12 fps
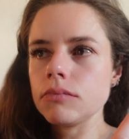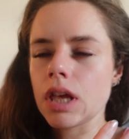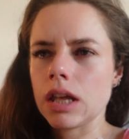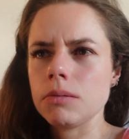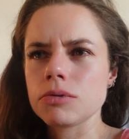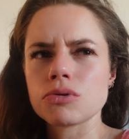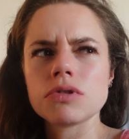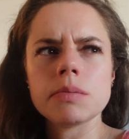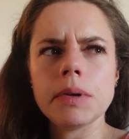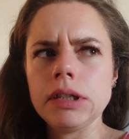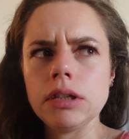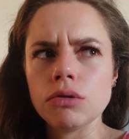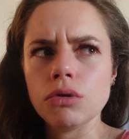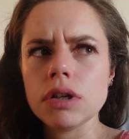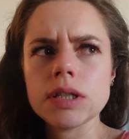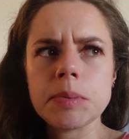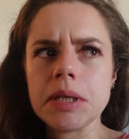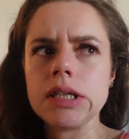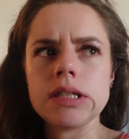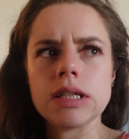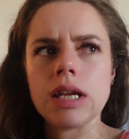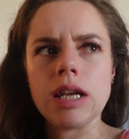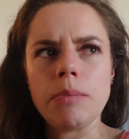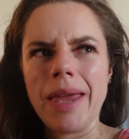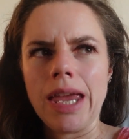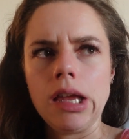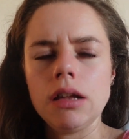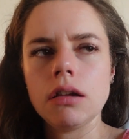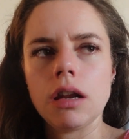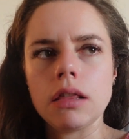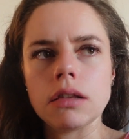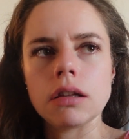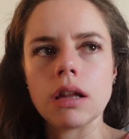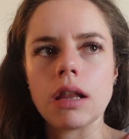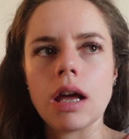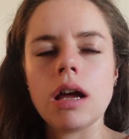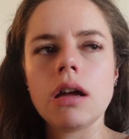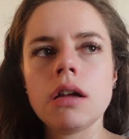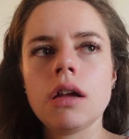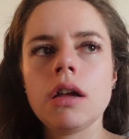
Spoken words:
And he was going to me, you're not experiencing any pain or anything like that.